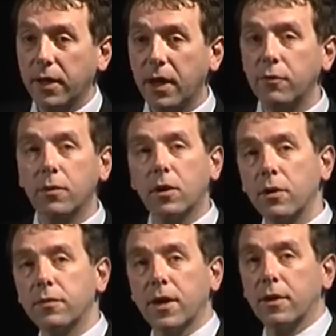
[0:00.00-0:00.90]
I gave you a lot
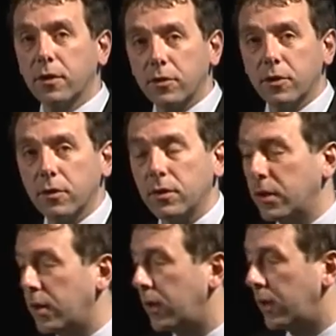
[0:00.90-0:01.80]
of technological
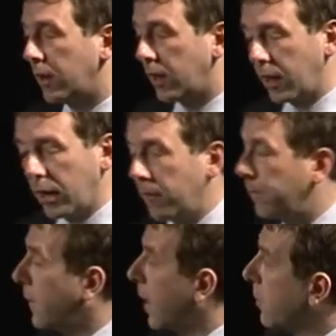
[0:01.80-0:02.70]

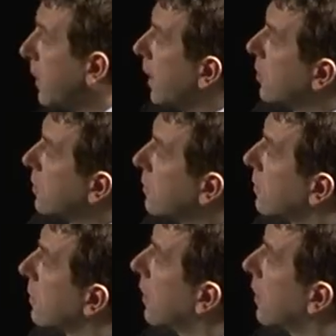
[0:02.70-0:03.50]
applications.